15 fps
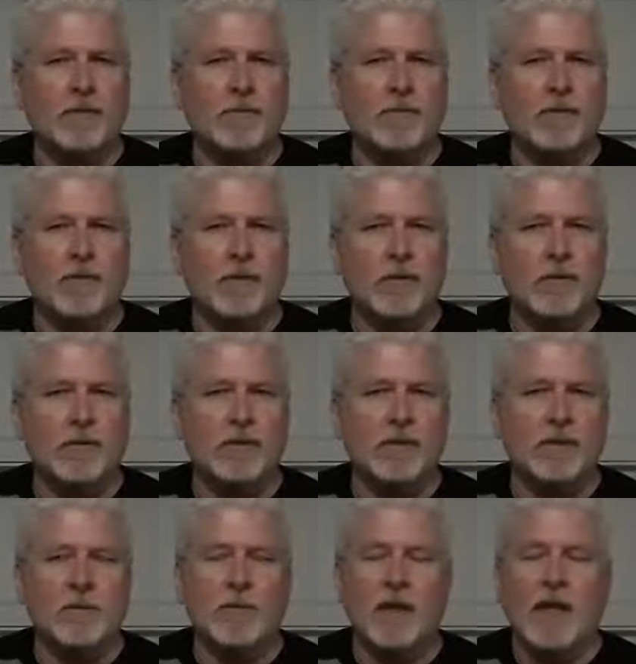Shooters or
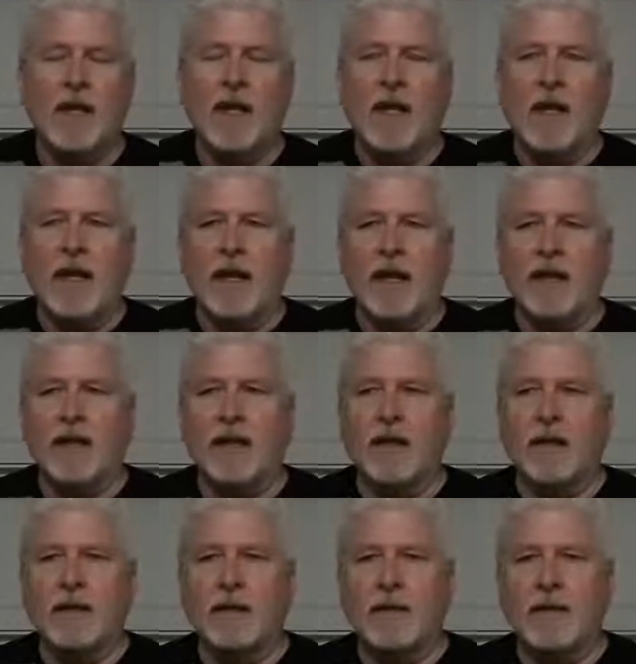something, and
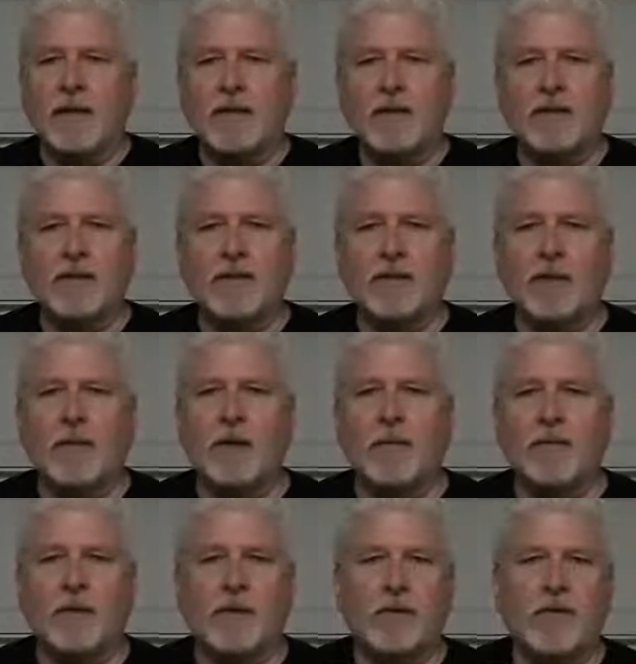he took this all the way
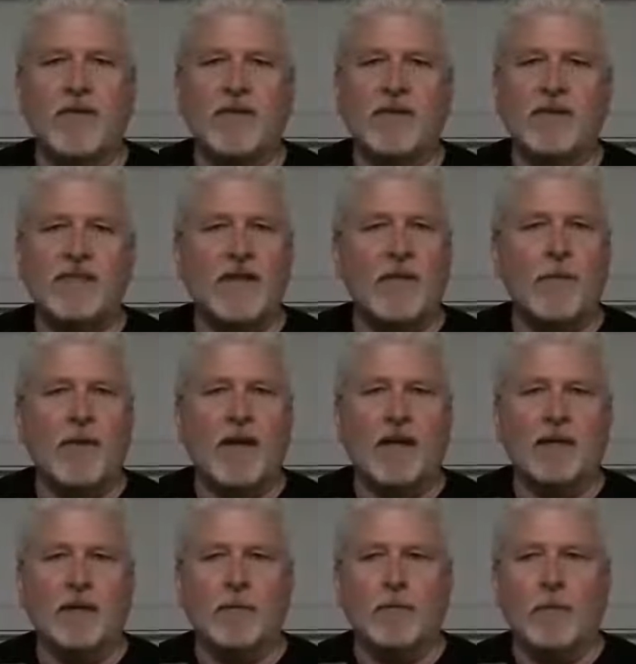up to 357
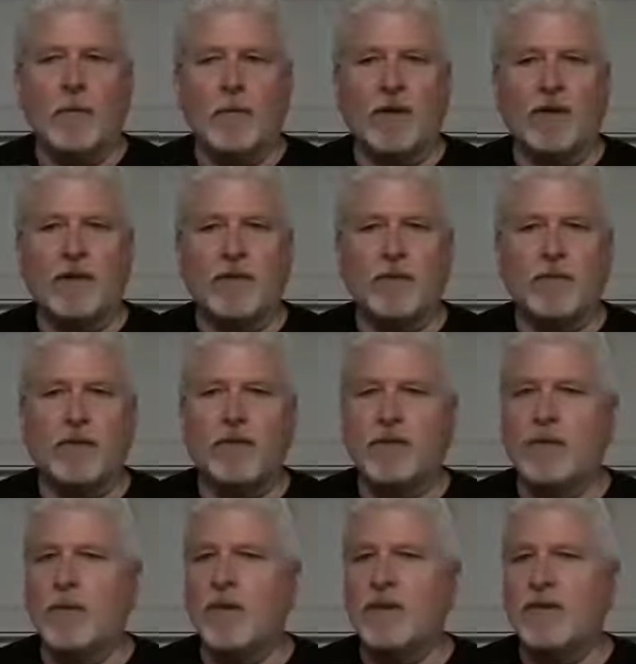Magnum. Really didn't put
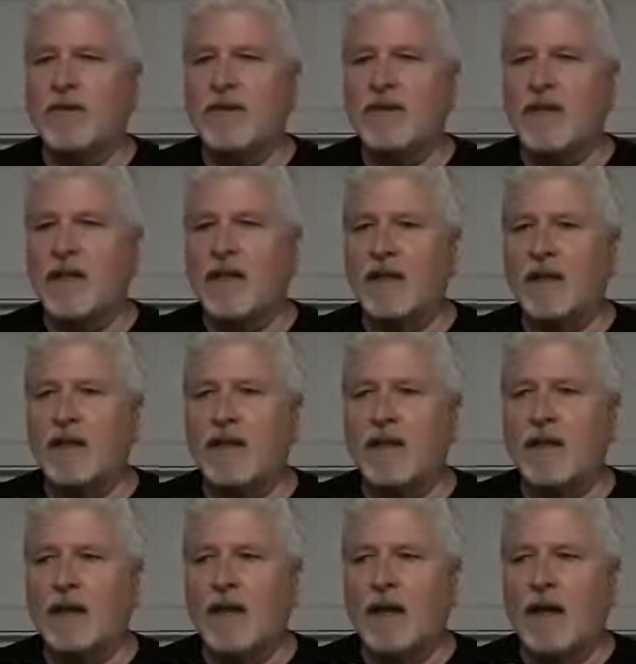too much of a dent in
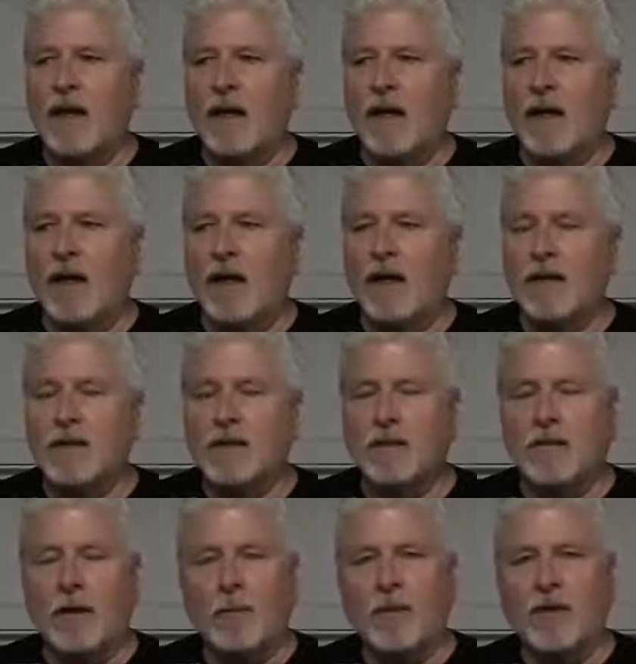it,
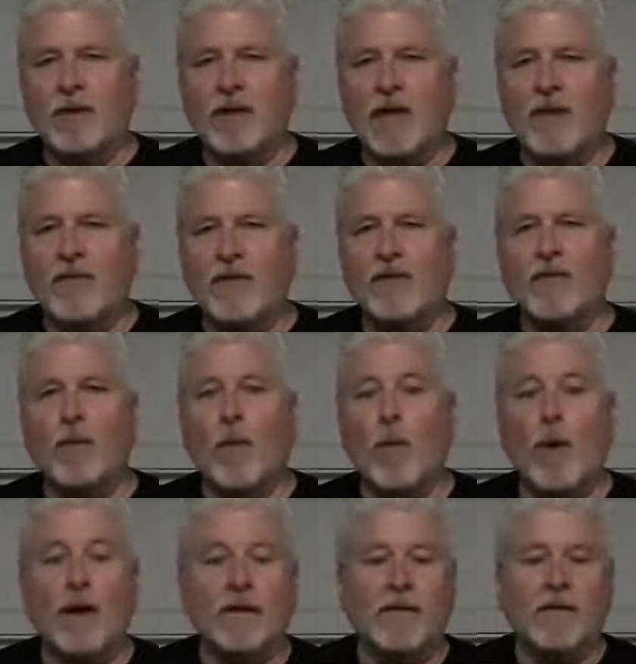so I'm pretty confident for
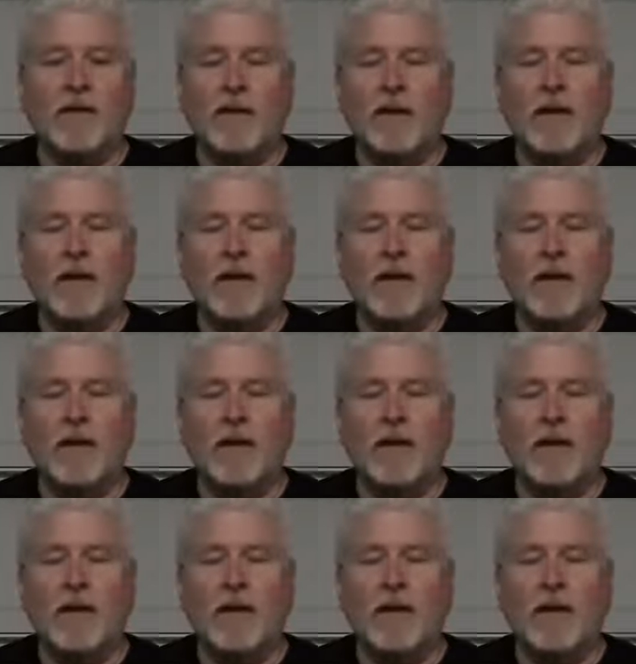what